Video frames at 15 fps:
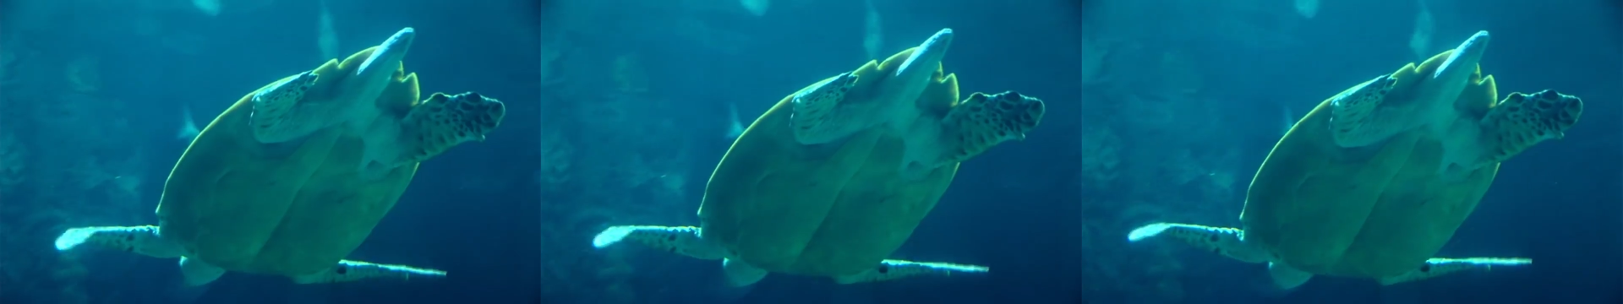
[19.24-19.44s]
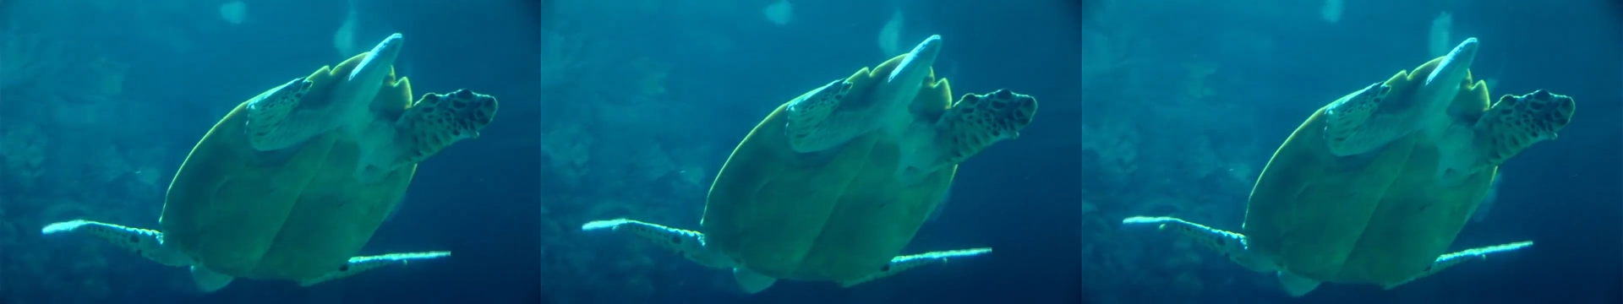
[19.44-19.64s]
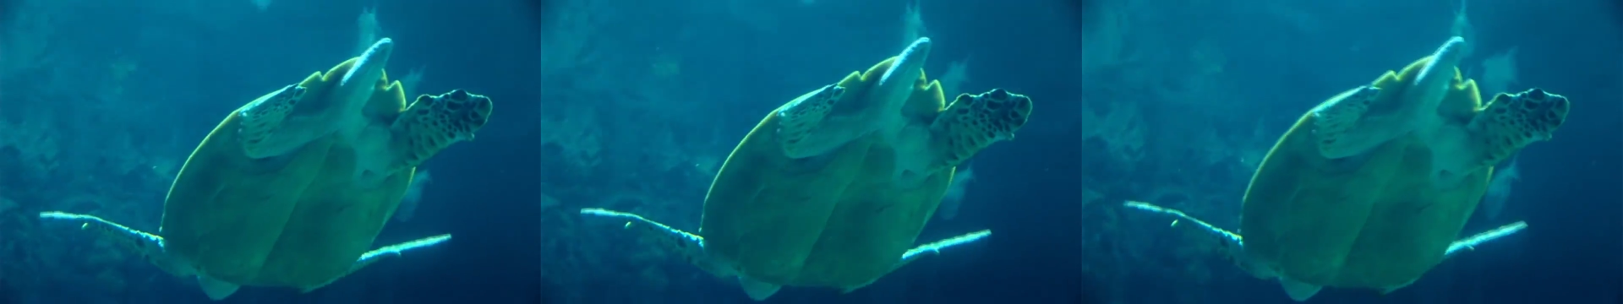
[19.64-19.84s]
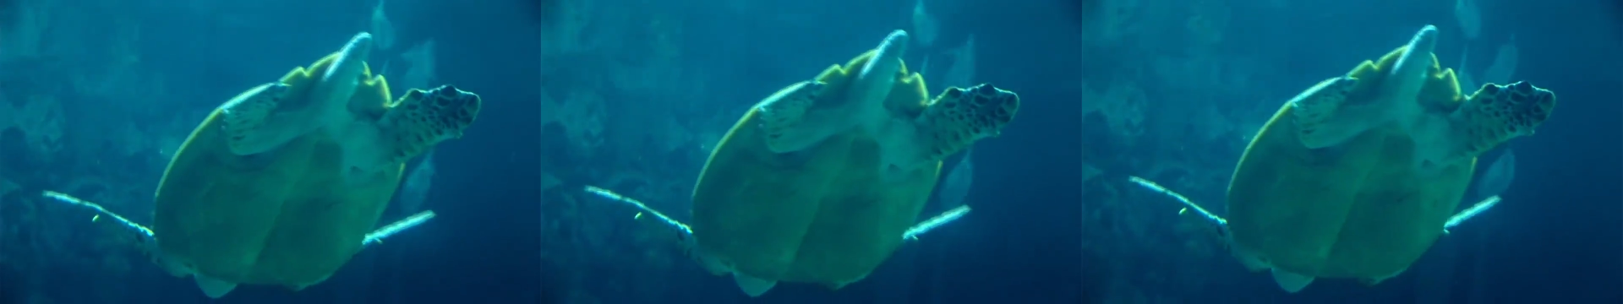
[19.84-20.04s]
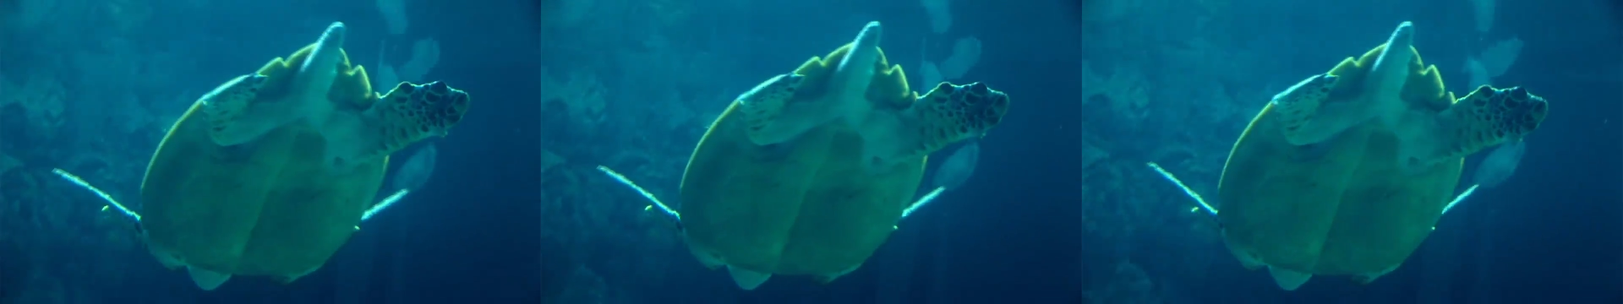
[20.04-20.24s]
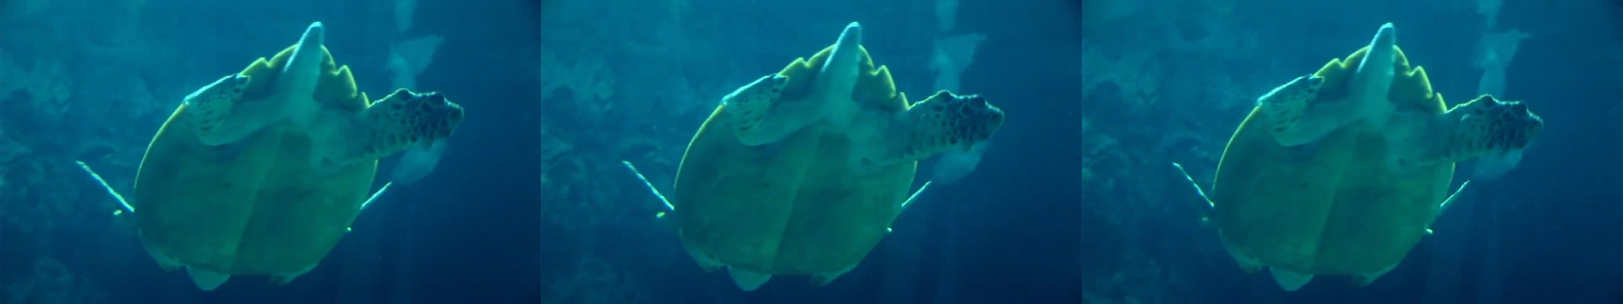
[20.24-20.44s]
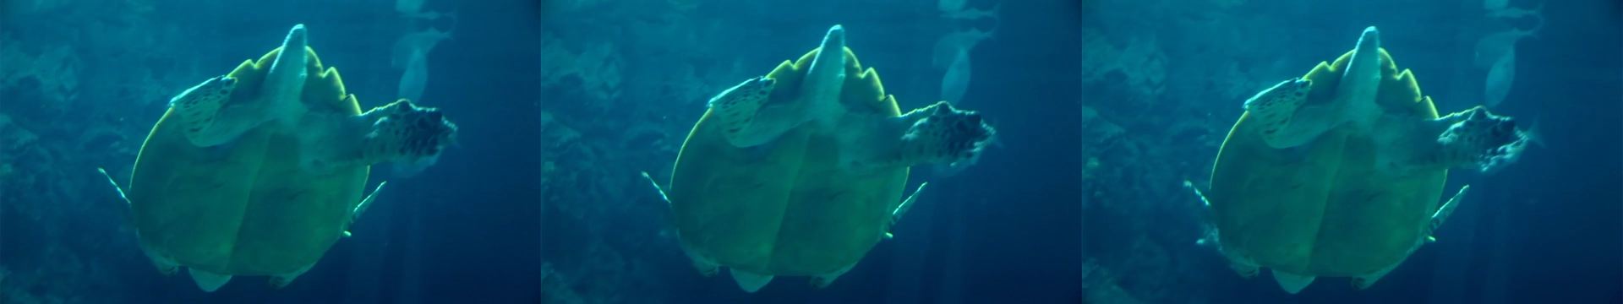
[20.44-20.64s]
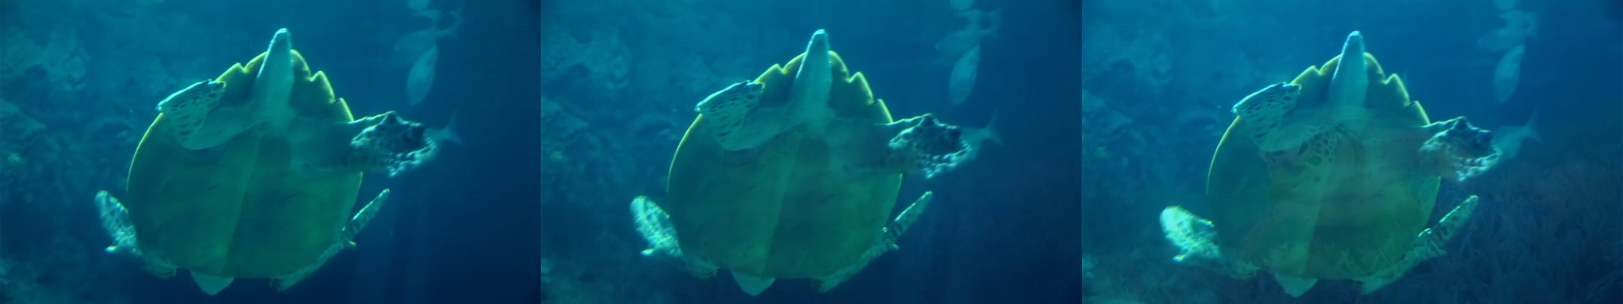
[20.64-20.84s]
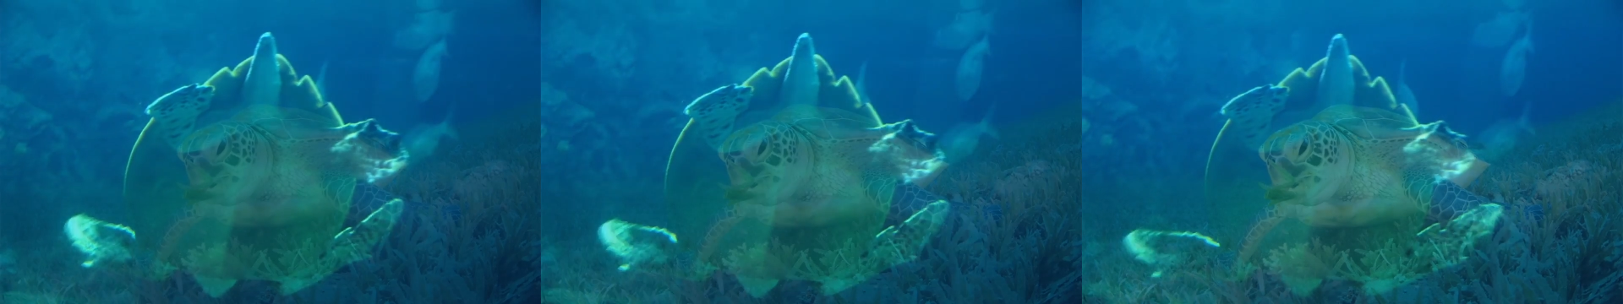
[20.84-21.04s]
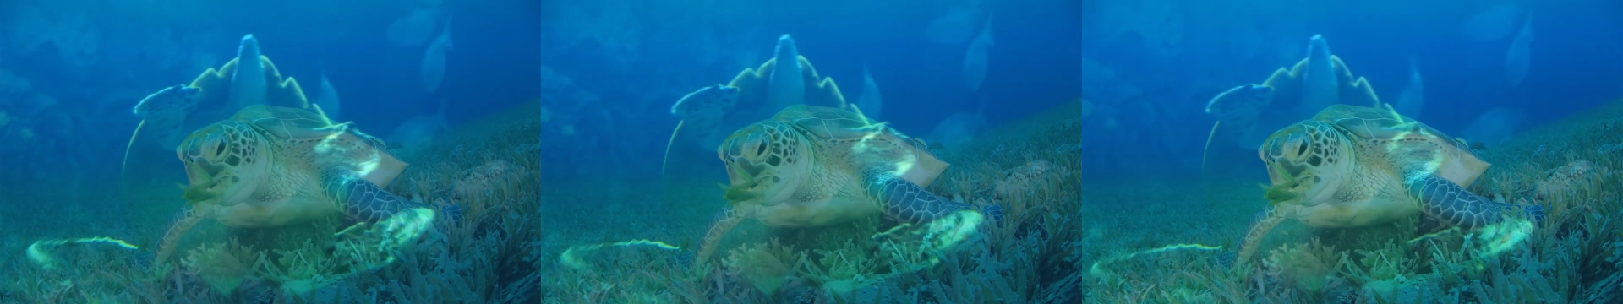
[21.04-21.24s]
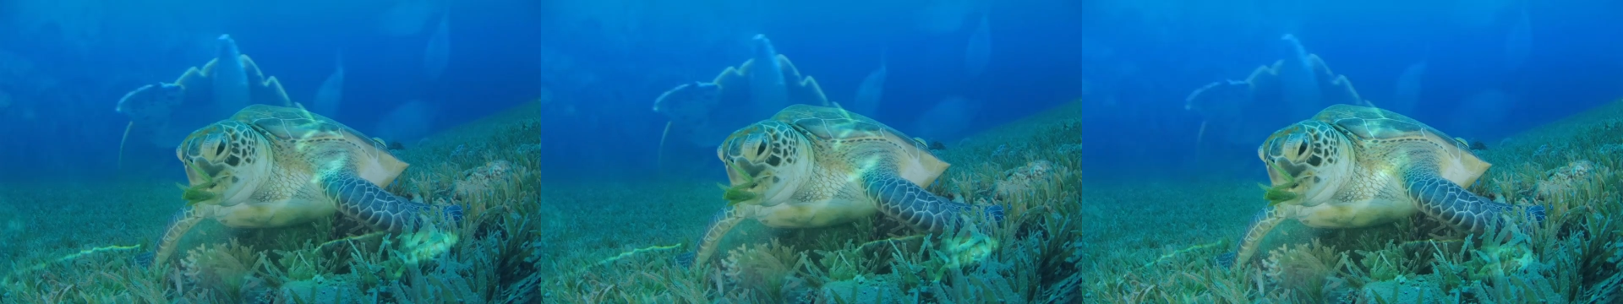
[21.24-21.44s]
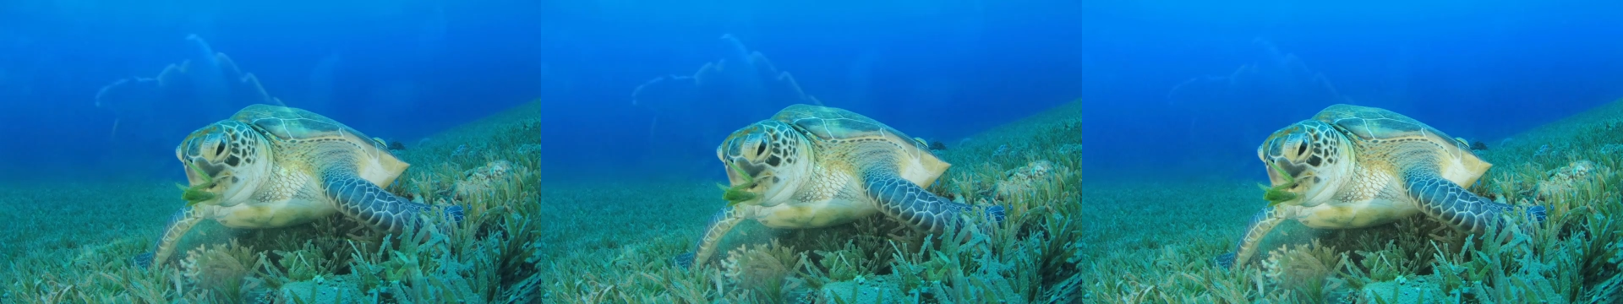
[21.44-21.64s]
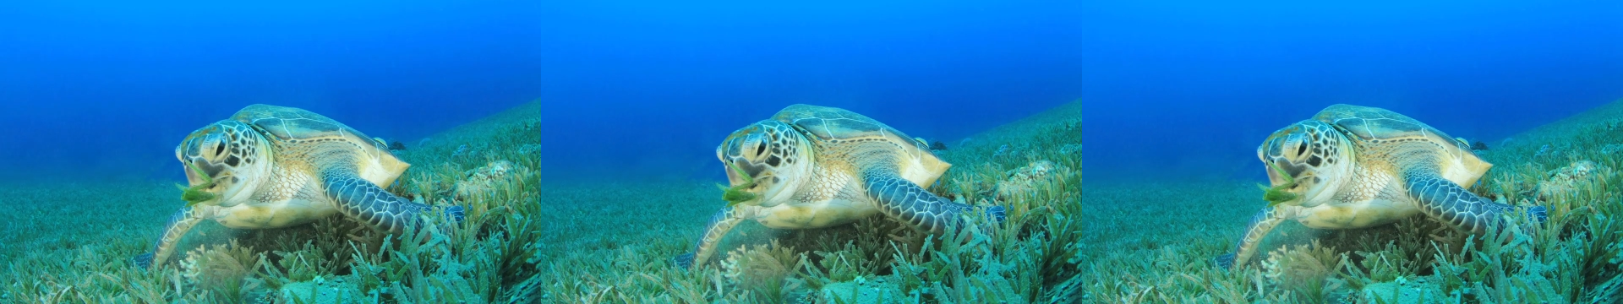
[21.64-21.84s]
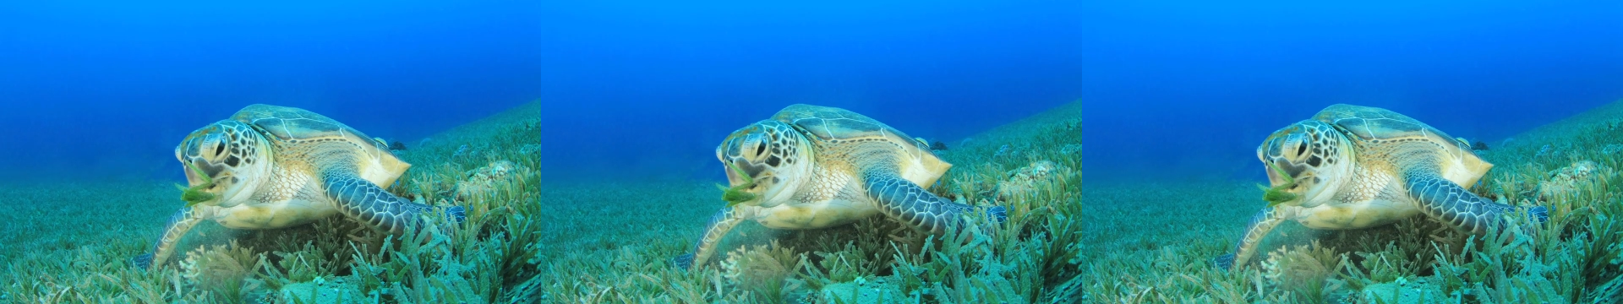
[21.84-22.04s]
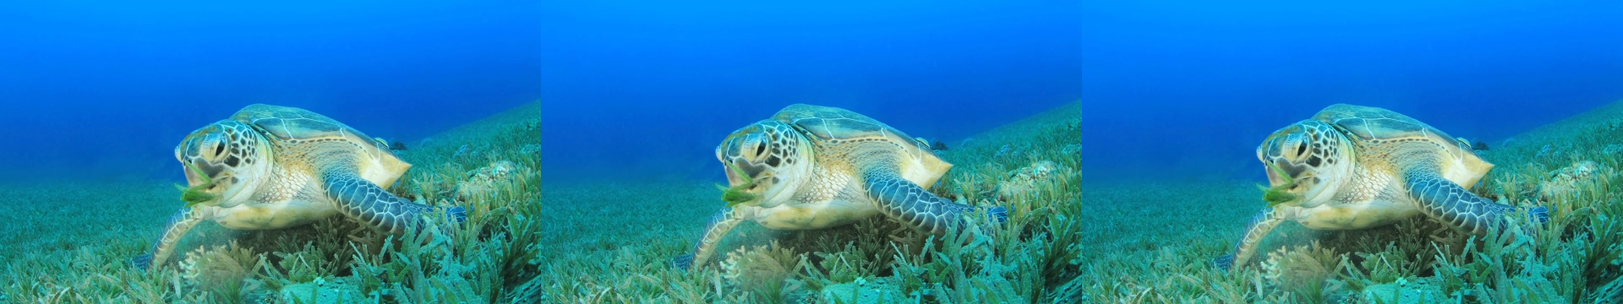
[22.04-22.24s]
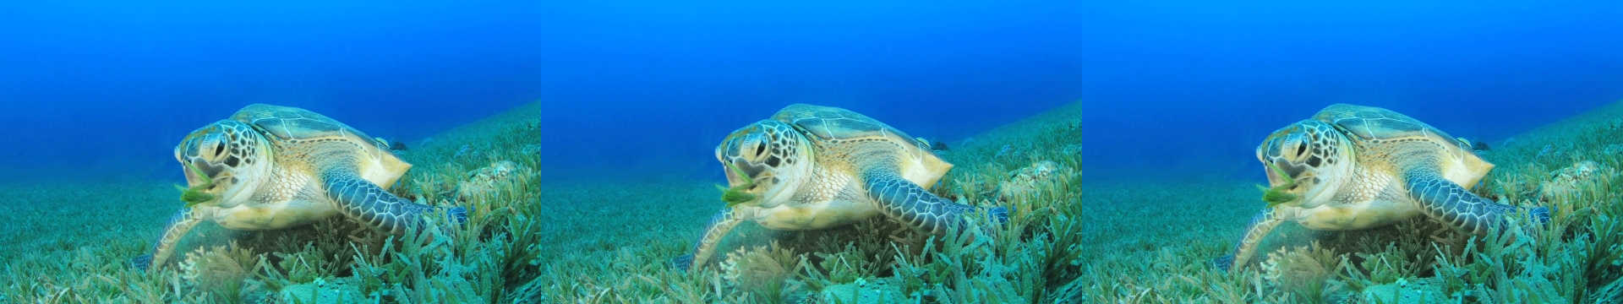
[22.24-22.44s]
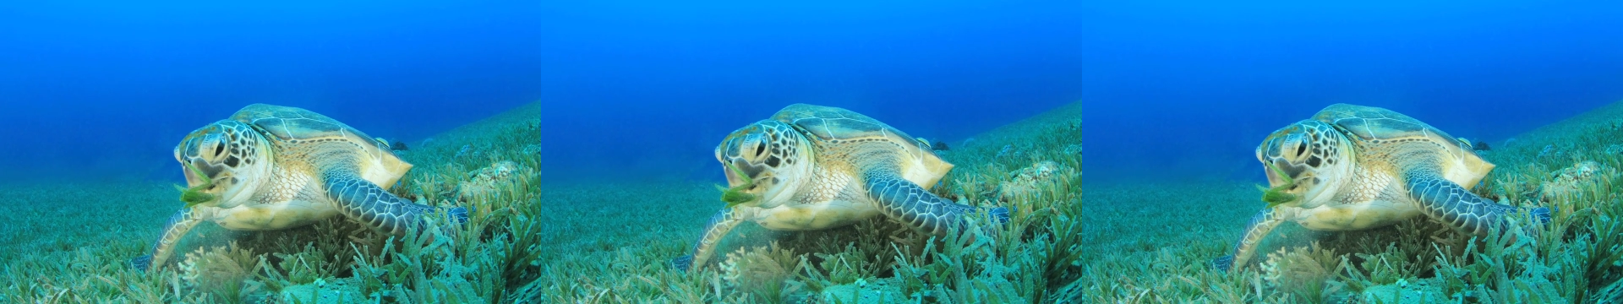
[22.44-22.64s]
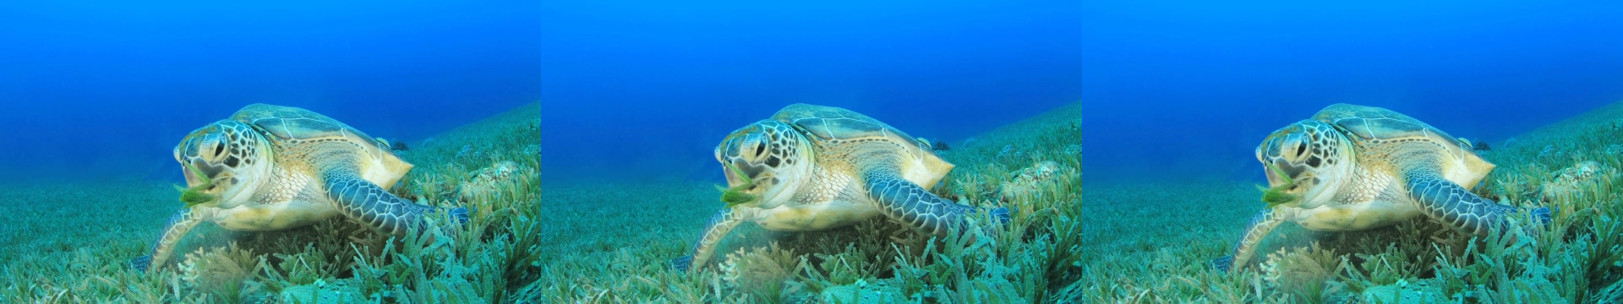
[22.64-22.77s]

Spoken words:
Nobody's mouth can be seen.